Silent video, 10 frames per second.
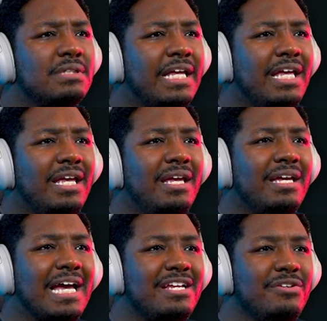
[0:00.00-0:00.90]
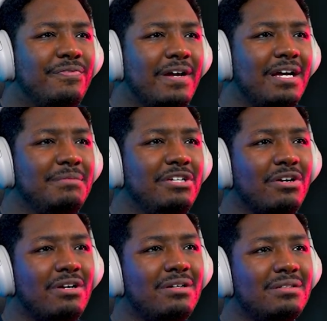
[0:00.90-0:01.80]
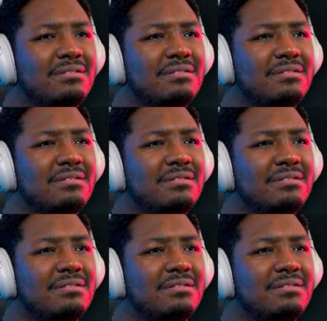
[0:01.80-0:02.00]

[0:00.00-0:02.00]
Dang, how you find me, girl?